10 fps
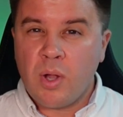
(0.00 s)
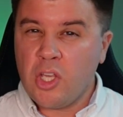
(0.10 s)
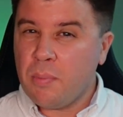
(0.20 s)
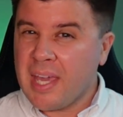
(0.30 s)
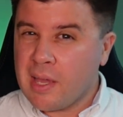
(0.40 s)
you
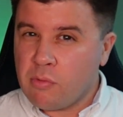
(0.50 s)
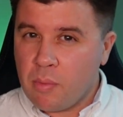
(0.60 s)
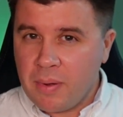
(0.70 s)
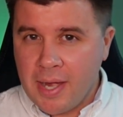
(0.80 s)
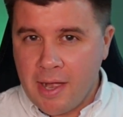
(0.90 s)
make a
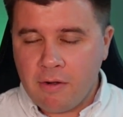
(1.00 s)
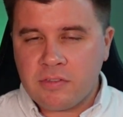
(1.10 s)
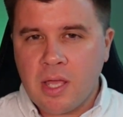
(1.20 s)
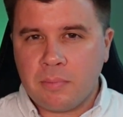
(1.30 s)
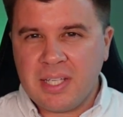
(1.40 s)
repair of
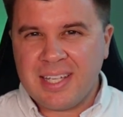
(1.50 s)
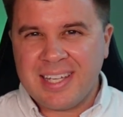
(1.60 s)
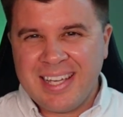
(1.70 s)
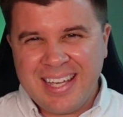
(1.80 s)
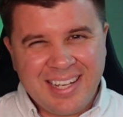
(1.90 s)
something,
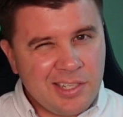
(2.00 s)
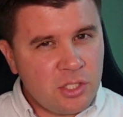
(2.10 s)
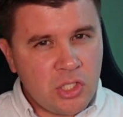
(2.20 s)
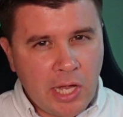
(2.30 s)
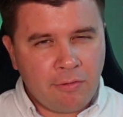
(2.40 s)
it is
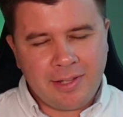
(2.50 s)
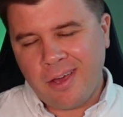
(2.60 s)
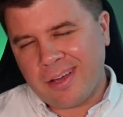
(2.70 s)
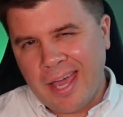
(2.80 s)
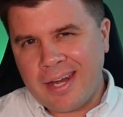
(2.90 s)
generally
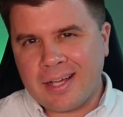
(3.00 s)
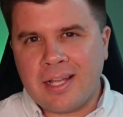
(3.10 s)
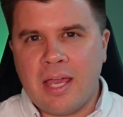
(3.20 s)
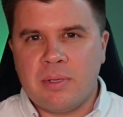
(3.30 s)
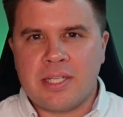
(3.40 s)
okay to
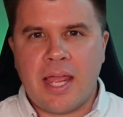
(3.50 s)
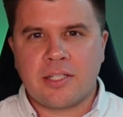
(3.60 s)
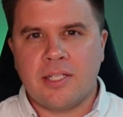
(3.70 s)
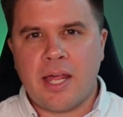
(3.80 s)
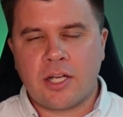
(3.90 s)
claim a tax
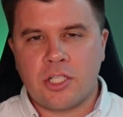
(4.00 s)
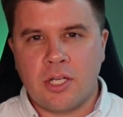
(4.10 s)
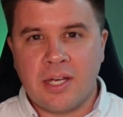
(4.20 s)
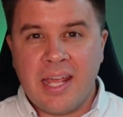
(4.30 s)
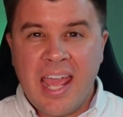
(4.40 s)
deduction.
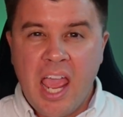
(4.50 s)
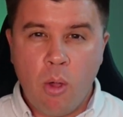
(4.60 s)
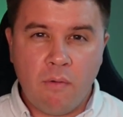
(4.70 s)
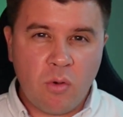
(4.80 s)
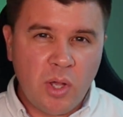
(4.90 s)

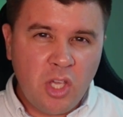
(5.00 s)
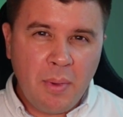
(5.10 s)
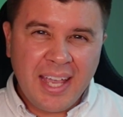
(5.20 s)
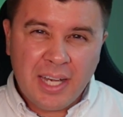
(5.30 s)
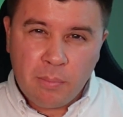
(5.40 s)
However, when you make
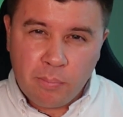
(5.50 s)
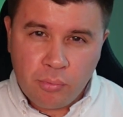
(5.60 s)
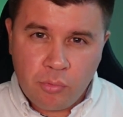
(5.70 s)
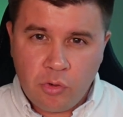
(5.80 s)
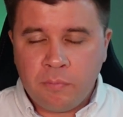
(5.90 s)
an
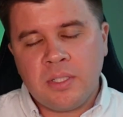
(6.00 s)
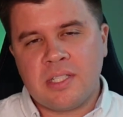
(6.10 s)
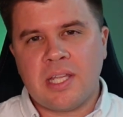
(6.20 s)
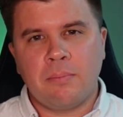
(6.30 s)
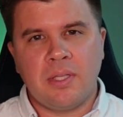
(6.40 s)
improvement to
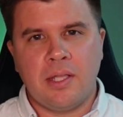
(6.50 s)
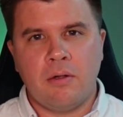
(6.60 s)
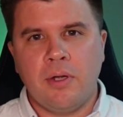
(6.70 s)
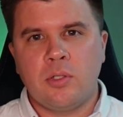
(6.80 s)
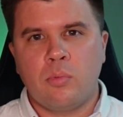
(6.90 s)
something in a
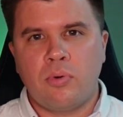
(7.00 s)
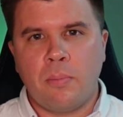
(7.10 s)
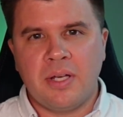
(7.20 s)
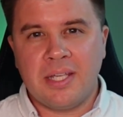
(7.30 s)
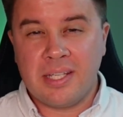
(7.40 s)
rental
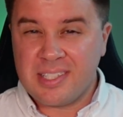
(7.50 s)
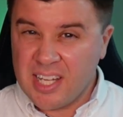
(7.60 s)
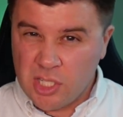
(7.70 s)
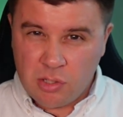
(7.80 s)
property, such as